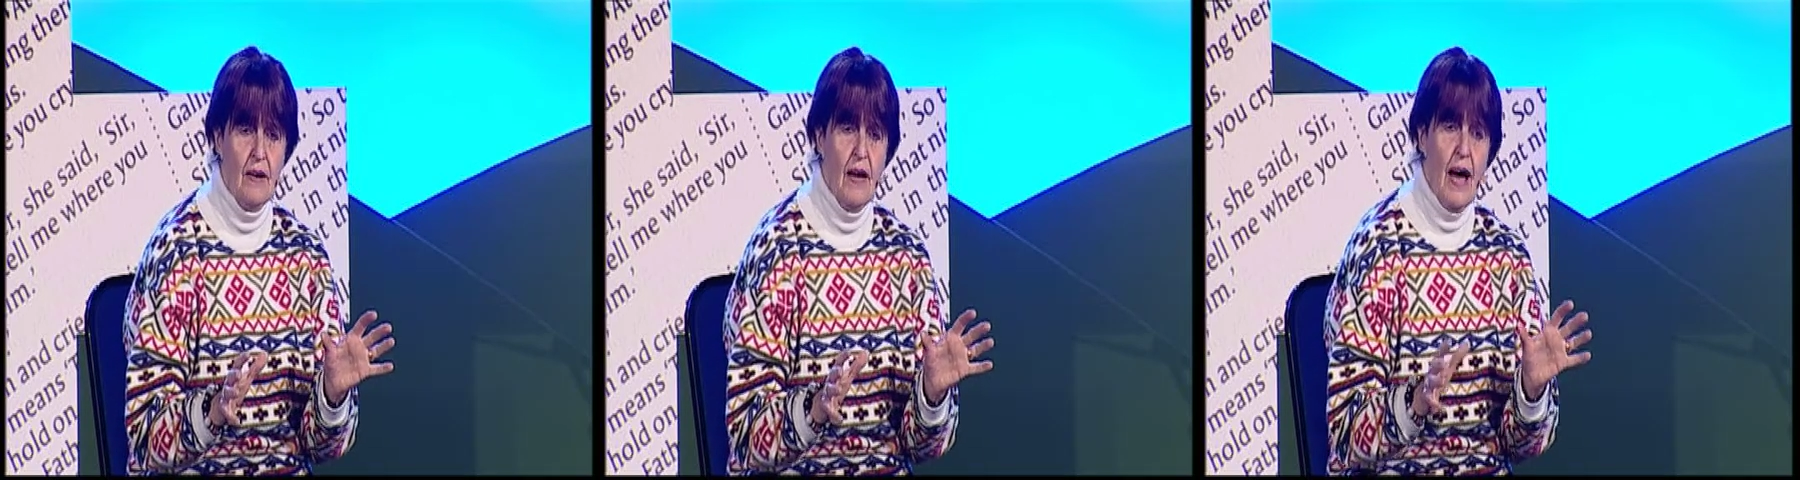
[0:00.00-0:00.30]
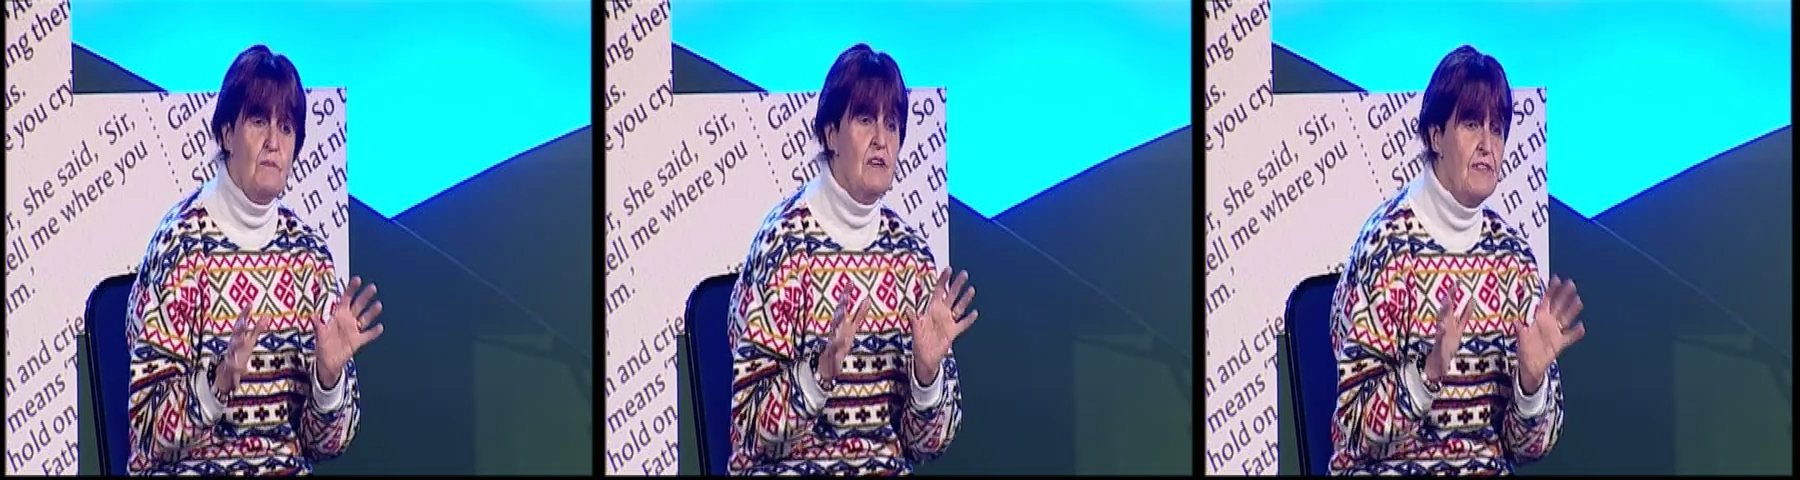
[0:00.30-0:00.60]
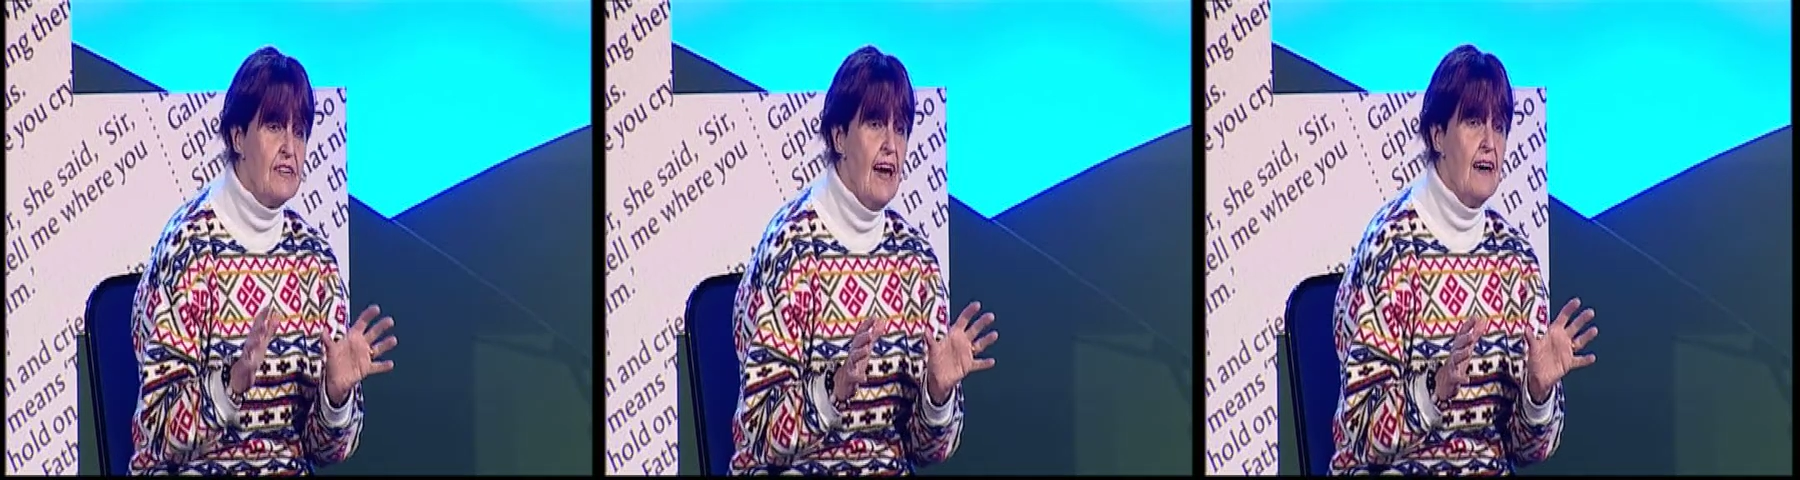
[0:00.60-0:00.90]
and we
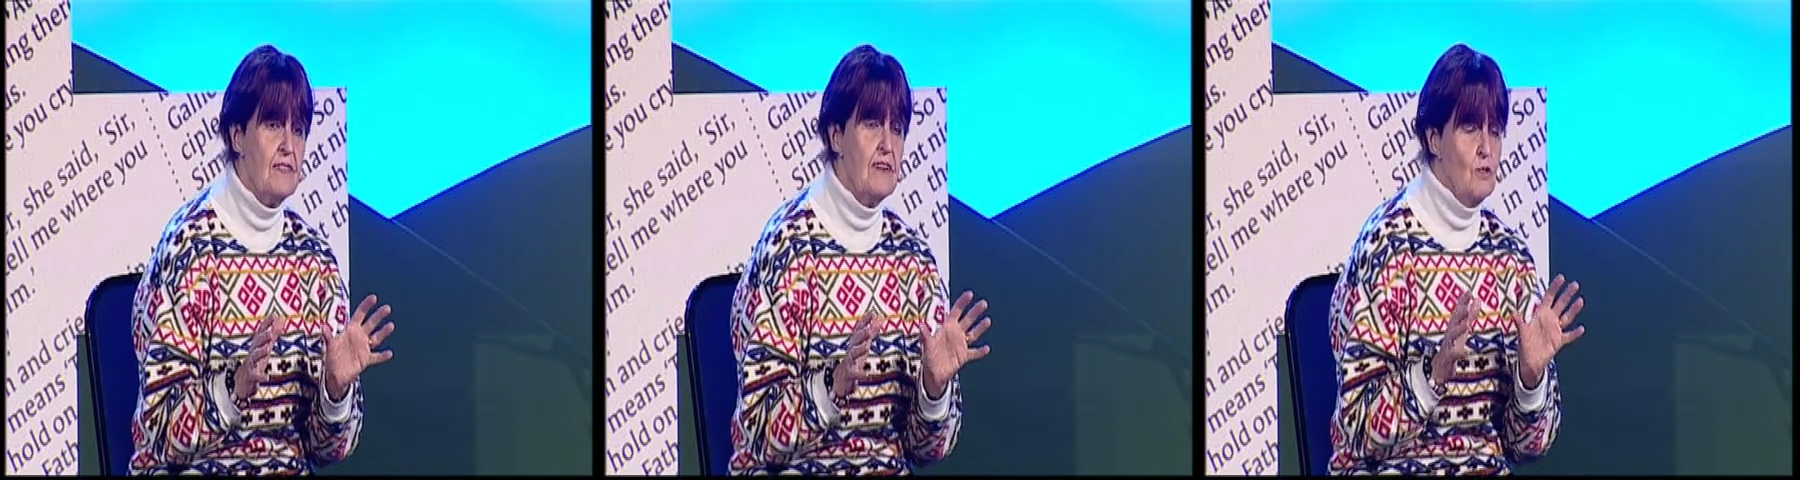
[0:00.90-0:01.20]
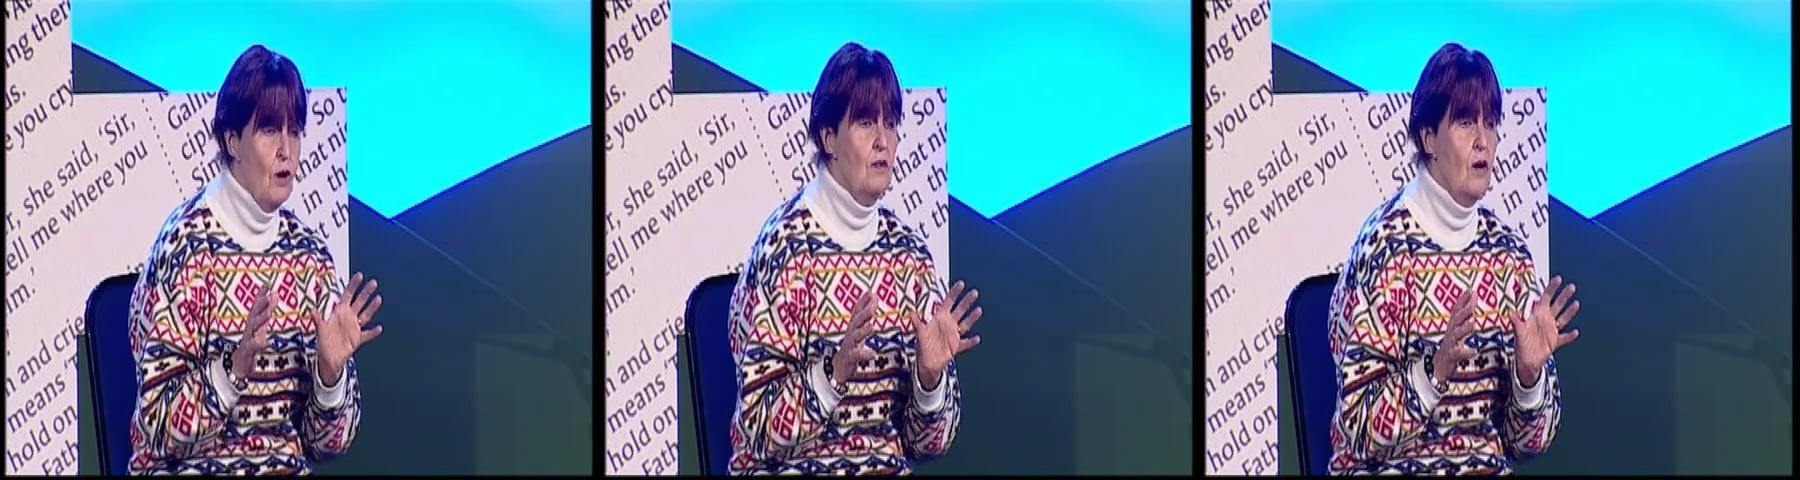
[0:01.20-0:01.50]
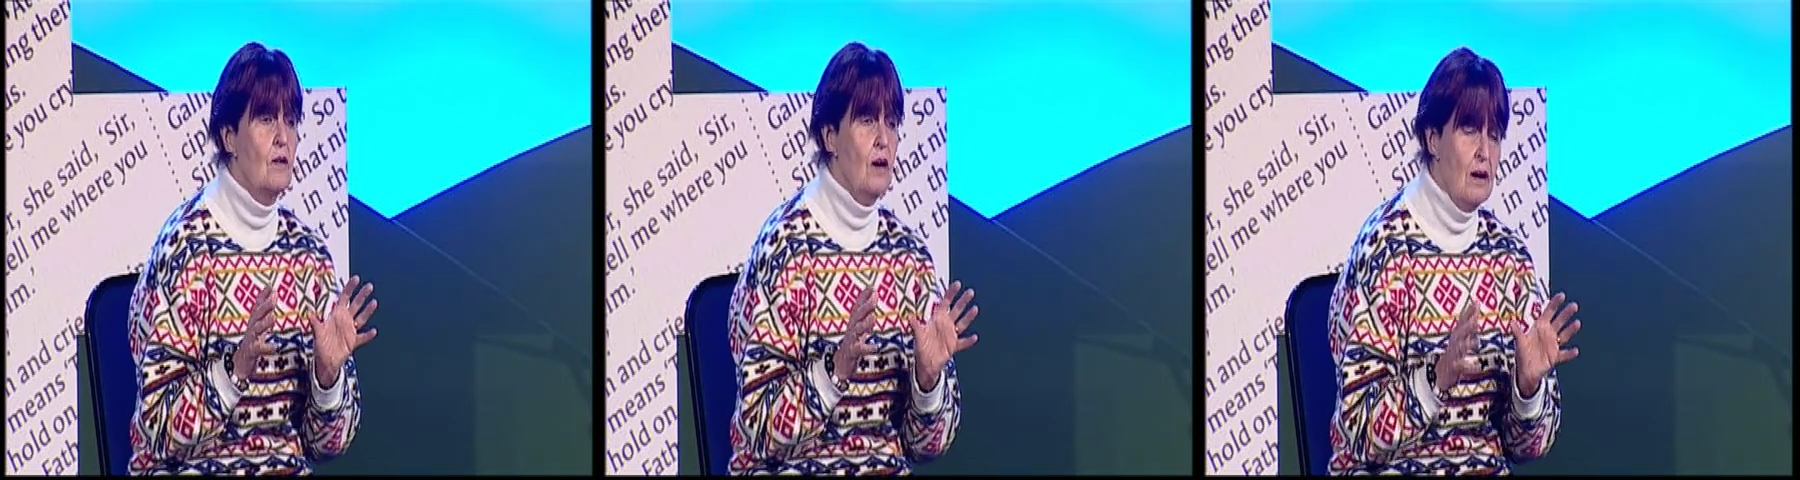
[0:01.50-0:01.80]
forget that not
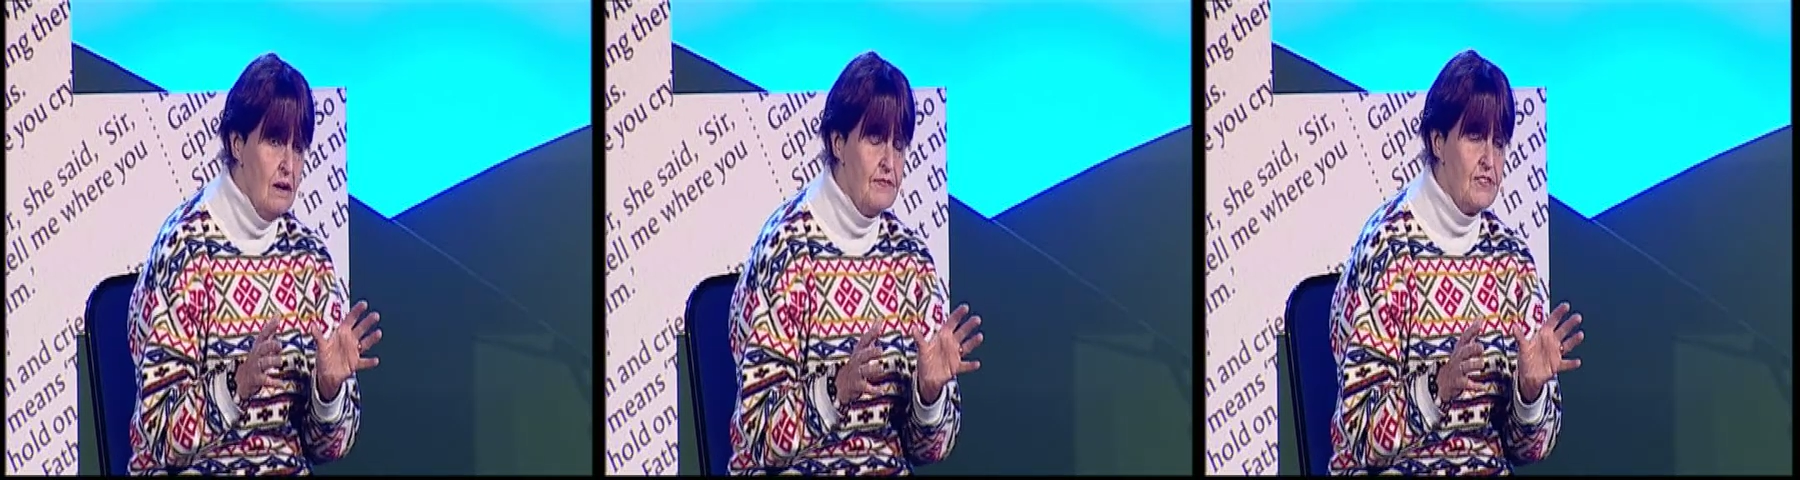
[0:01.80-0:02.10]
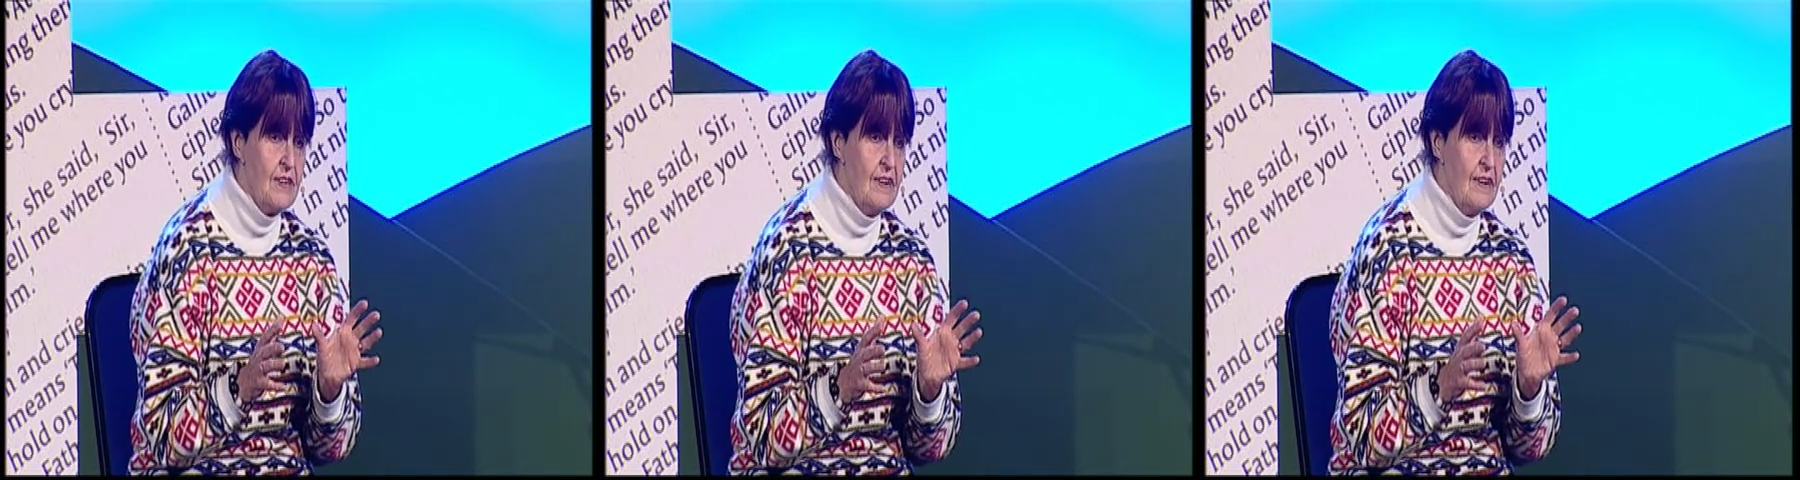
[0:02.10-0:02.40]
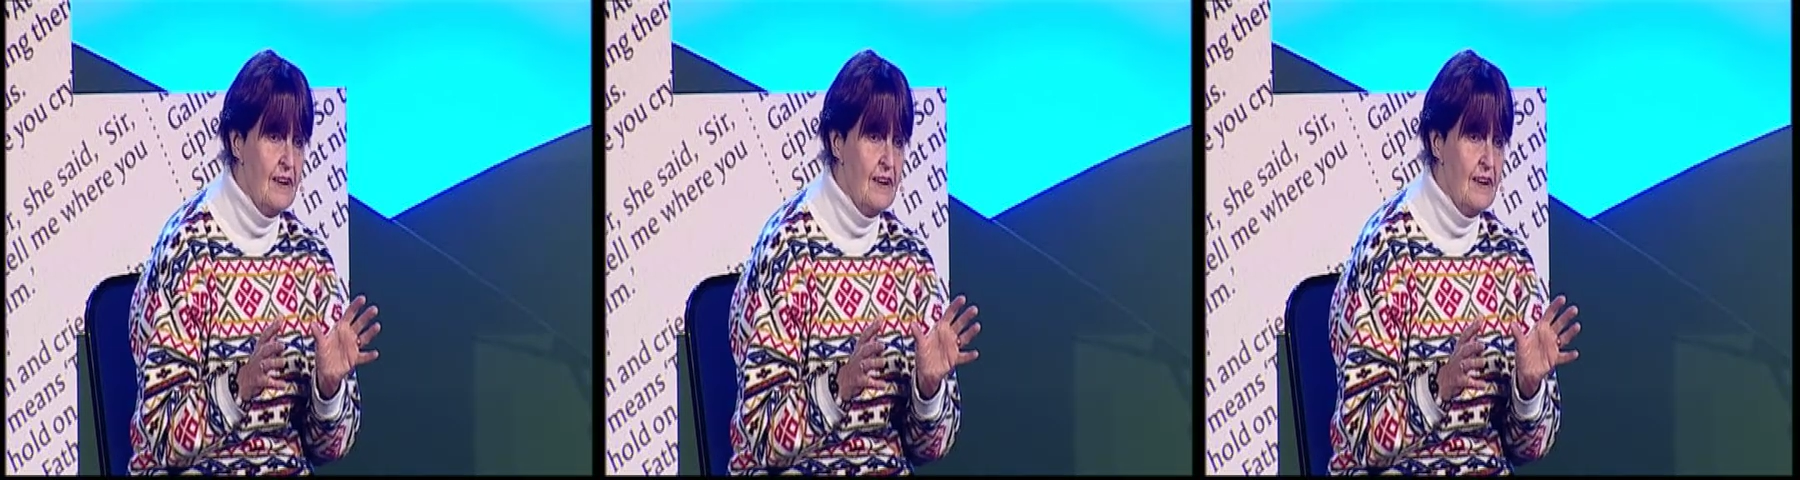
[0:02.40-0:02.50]
long after,